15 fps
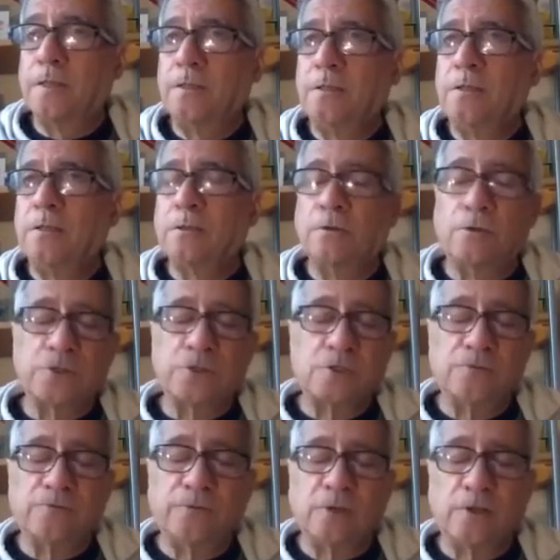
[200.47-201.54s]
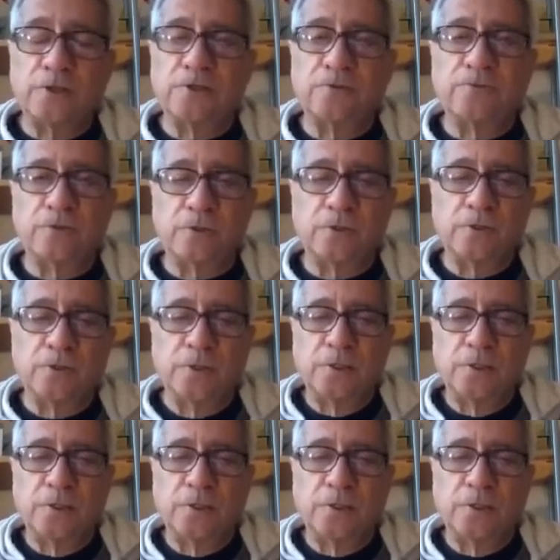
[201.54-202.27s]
ethos, philosophy,